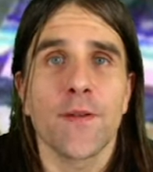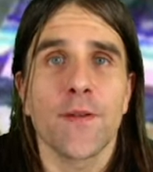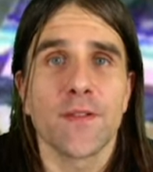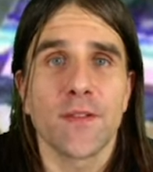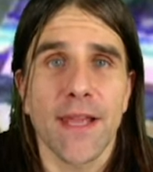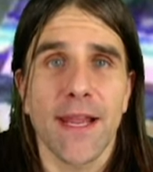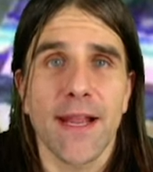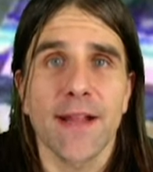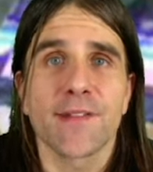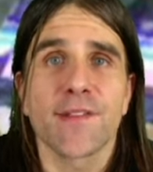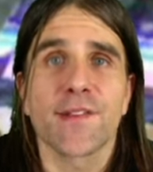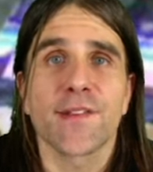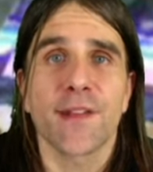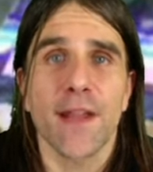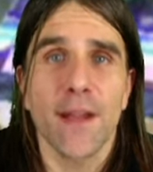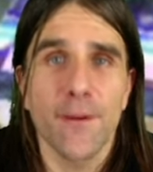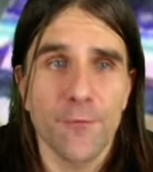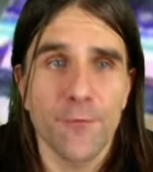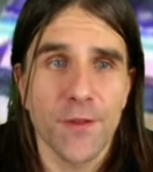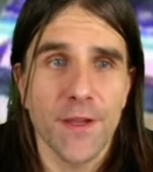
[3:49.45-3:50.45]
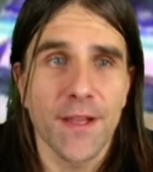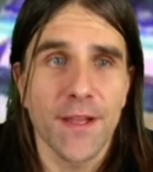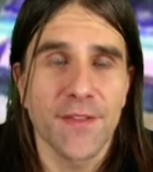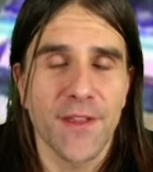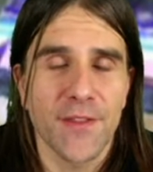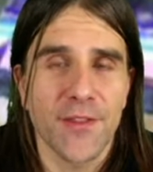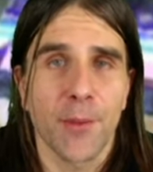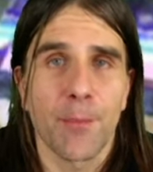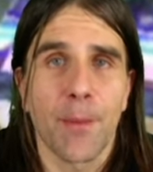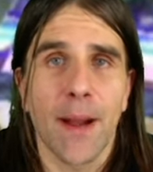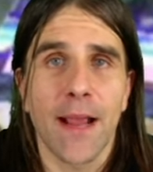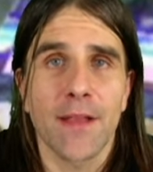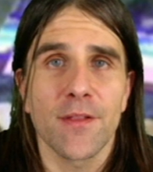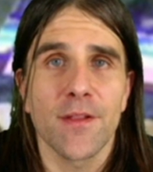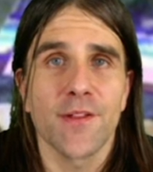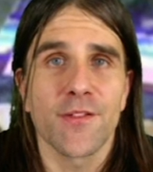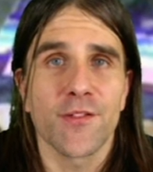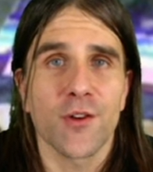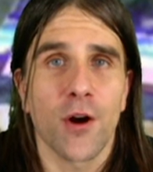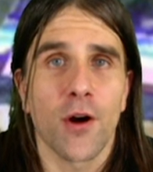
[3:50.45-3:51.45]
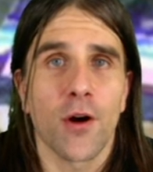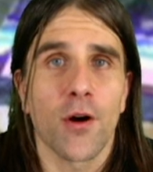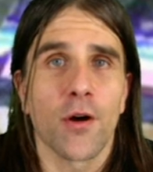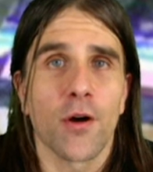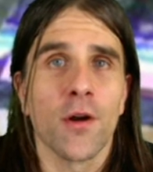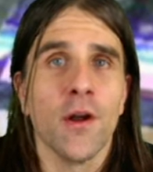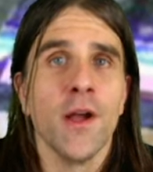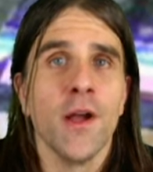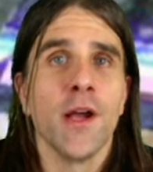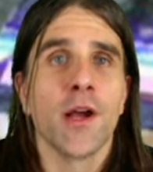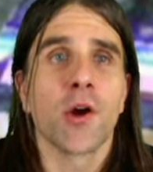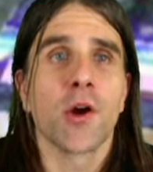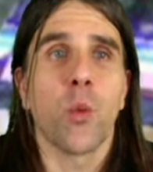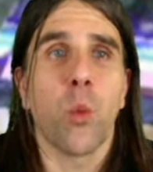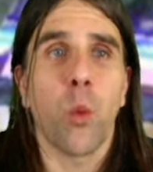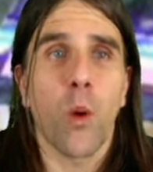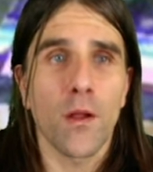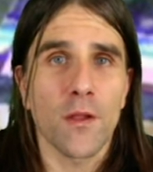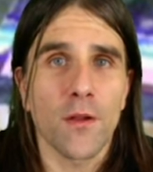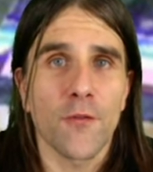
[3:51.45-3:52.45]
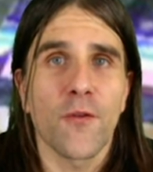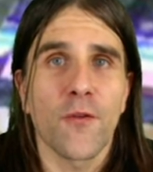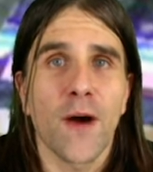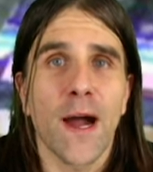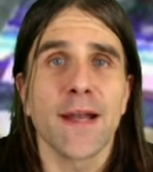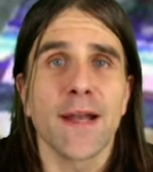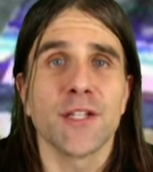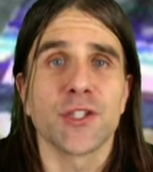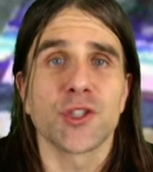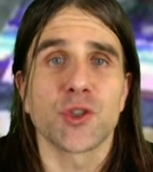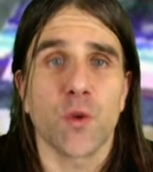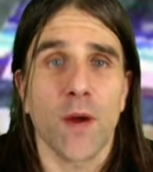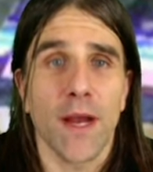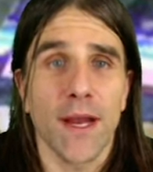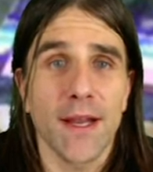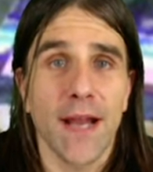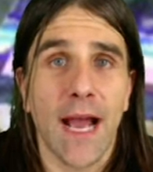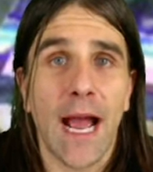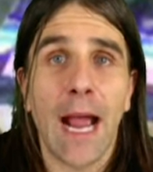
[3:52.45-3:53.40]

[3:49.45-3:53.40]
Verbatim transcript: and land safely and that the pilots are qualified and trained.